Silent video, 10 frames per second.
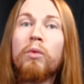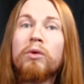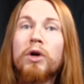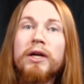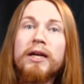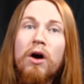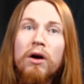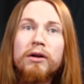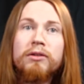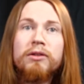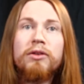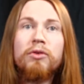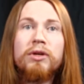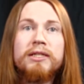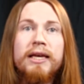When working hard,
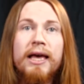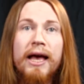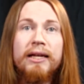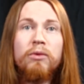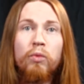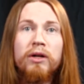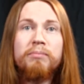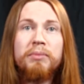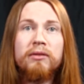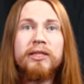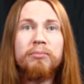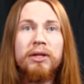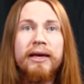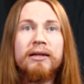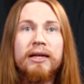you can take any 1 building
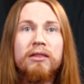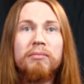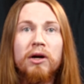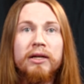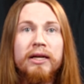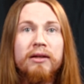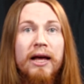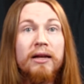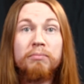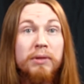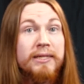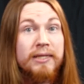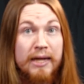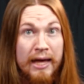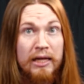plan in the market and place
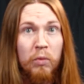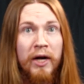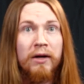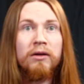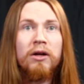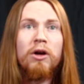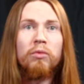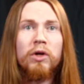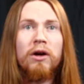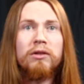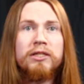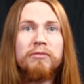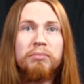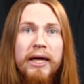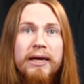it anywhere, regardless
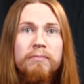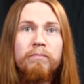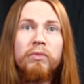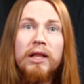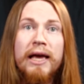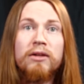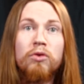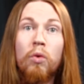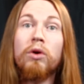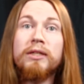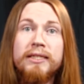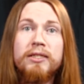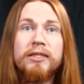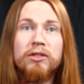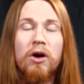of plan, land, or
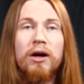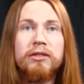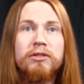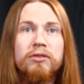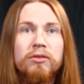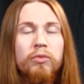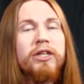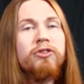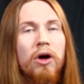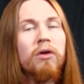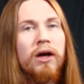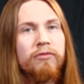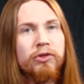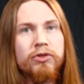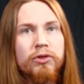distance costs, which I'll
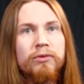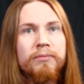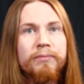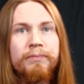cover soon.